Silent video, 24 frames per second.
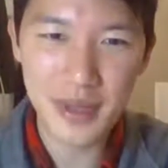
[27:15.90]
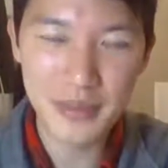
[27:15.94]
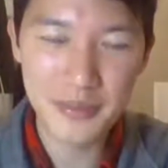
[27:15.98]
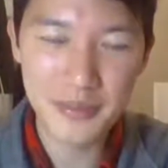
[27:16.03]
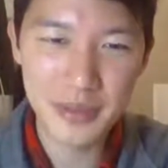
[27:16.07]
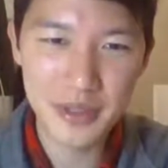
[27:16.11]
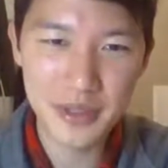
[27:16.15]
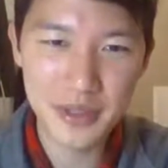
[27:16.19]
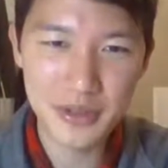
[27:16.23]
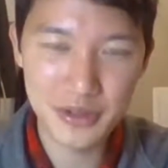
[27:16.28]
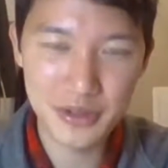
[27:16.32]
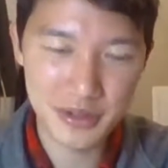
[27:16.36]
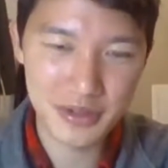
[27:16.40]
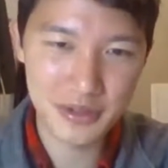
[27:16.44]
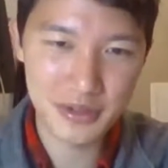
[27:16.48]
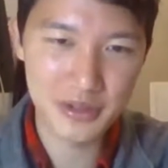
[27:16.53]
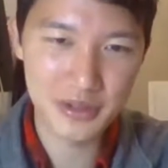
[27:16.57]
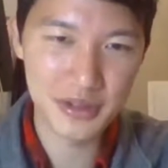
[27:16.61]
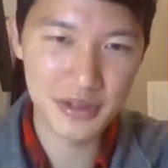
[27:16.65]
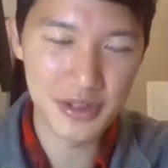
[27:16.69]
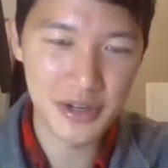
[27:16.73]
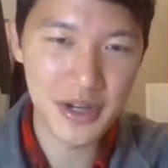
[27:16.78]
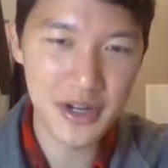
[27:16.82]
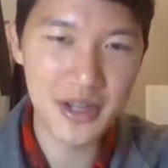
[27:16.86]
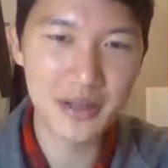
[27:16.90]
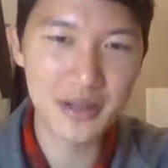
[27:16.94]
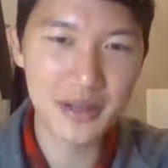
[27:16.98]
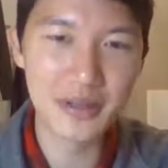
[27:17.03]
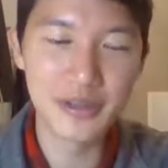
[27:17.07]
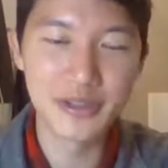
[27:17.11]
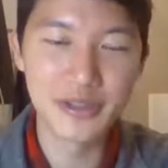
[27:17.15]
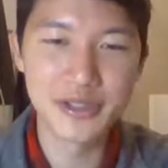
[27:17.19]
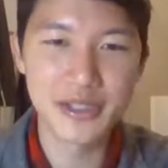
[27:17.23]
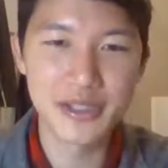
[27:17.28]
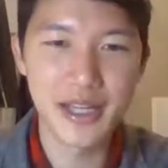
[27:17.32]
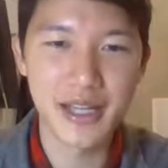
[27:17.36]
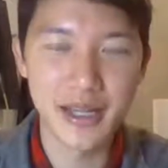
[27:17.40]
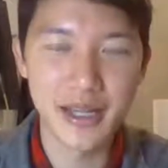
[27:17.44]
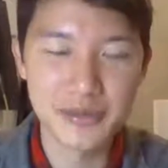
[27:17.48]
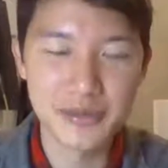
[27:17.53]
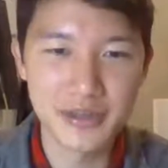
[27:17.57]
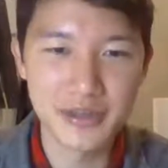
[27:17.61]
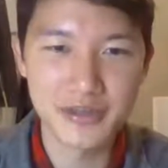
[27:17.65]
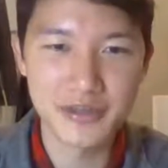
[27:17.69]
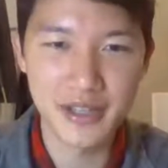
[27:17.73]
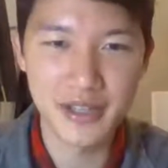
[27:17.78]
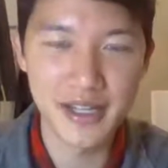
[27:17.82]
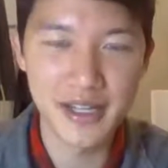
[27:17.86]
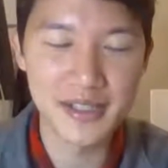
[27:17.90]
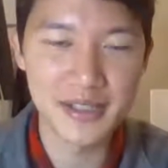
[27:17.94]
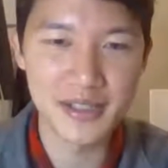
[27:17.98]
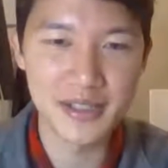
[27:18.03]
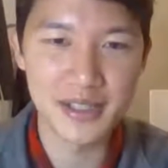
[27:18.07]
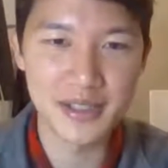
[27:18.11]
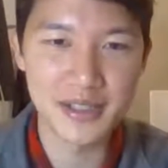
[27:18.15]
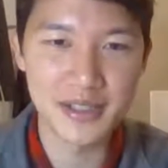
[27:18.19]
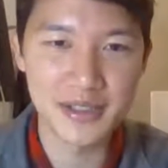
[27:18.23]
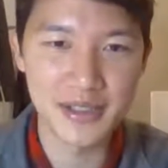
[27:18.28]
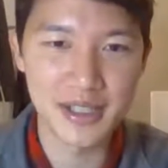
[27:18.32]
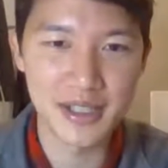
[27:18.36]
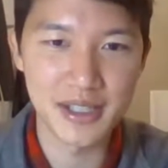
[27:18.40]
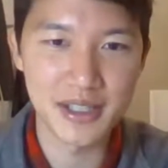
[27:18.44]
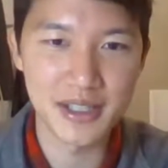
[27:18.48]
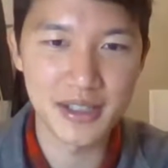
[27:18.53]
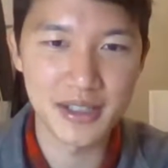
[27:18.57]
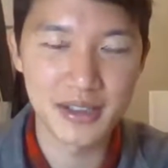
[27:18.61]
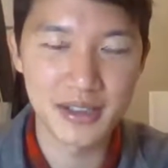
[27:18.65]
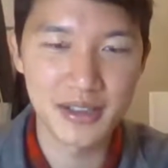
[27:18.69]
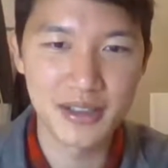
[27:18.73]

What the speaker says: But during those times of crises, like,